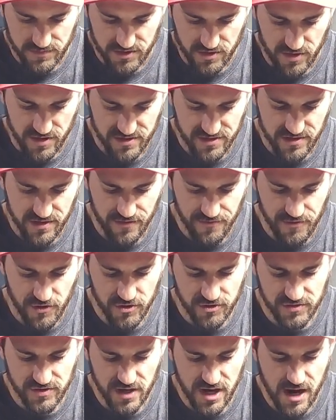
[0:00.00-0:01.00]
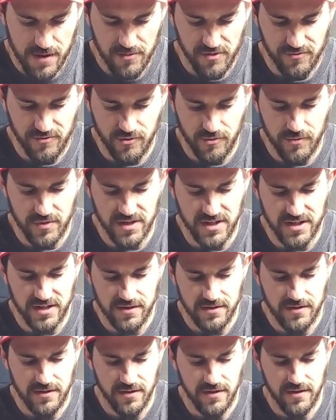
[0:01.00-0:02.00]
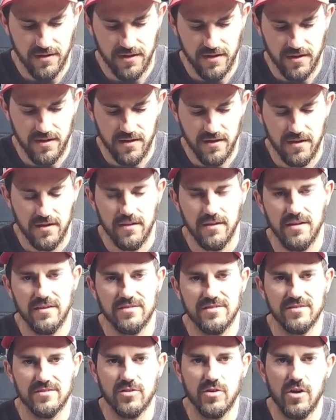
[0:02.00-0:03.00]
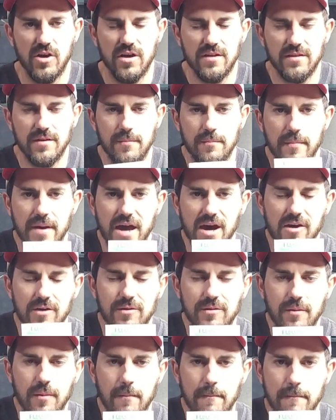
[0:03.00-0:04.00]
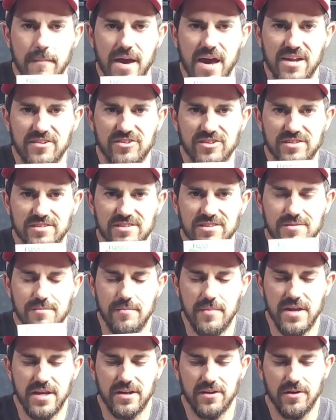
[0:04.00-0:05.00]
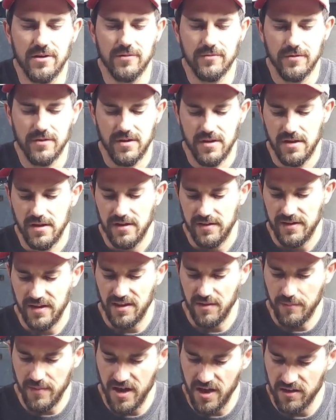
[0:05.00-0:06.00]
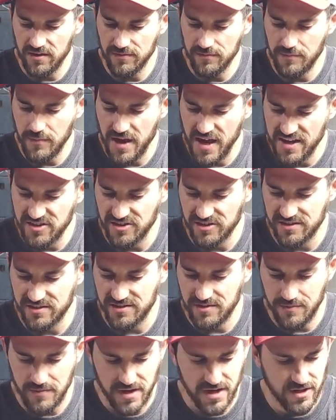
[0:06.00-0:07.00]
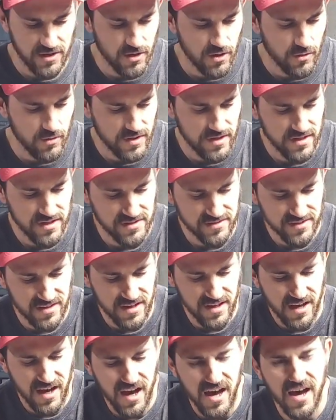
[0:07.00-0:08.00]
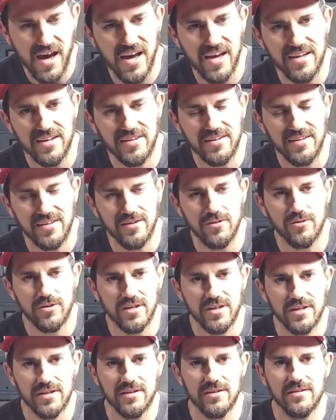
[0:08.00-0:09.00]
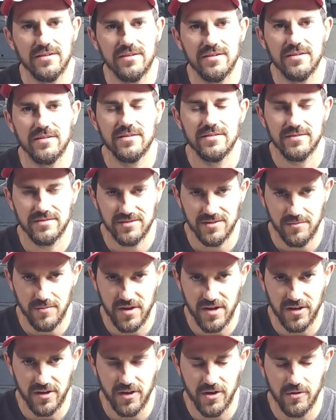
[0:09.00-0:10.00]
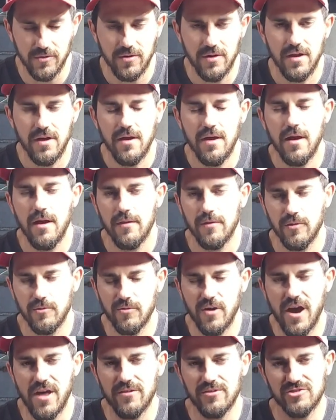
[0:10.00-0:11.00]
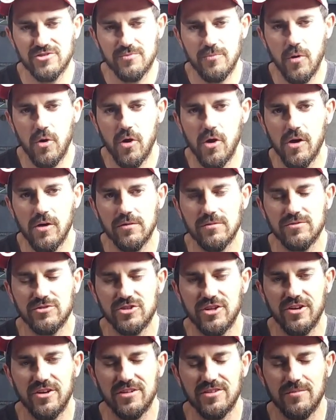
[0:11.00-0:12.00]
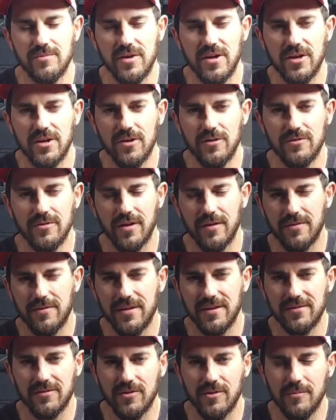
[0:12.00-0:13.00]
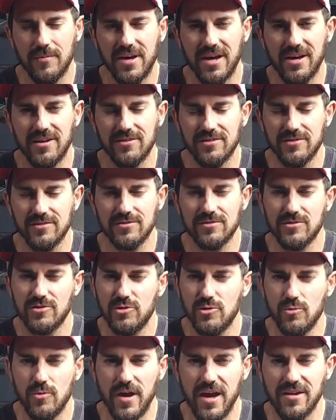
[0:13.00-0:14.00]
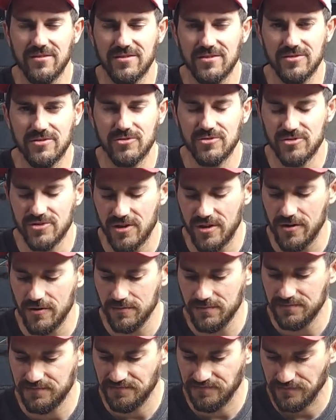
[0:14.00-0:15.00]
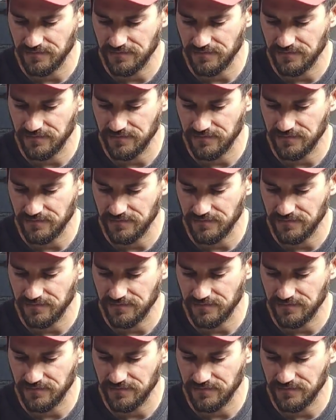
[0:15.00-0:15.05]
So this is the first timer for me. This is called the Mountain Magic Tomato. Now, the Mountain Magic Tomato is a high yielding tomato. They're rather small cherry tomatoes. I think they're about 2 ounces or so.